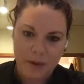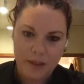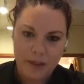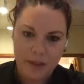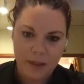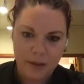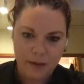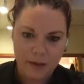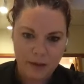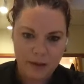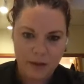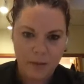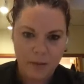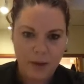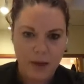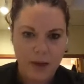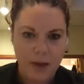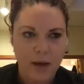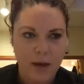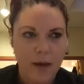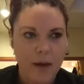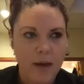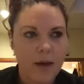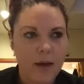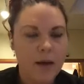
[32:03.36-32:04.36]
until this
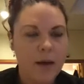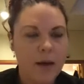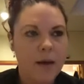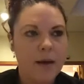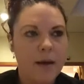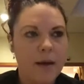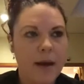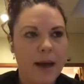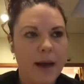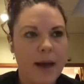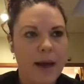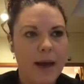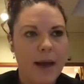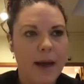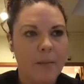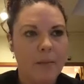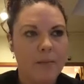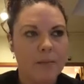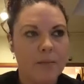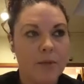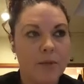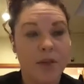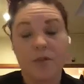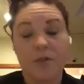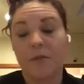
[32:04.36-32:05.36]
week,
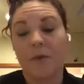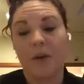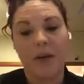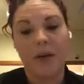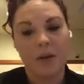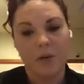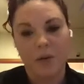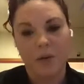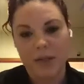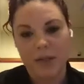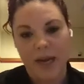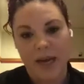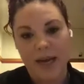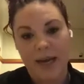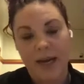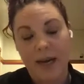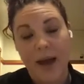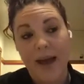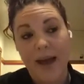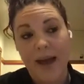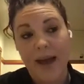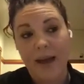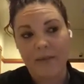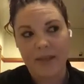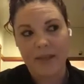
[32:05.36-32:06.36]
just for indoor dining.
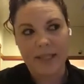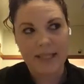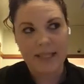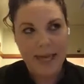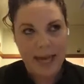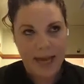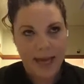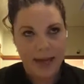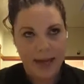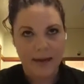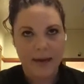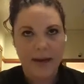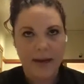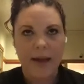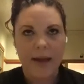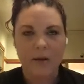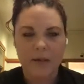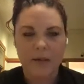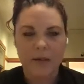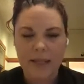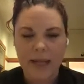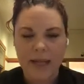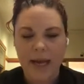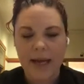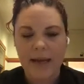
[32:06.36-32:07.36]
I have a tent
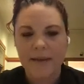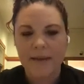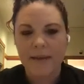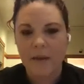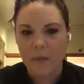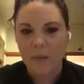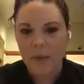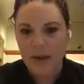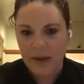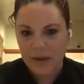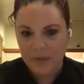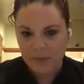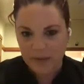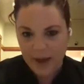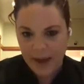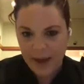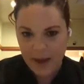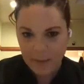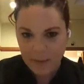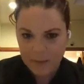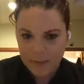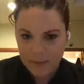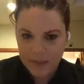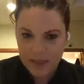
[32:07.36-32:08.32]
outside that we have kept.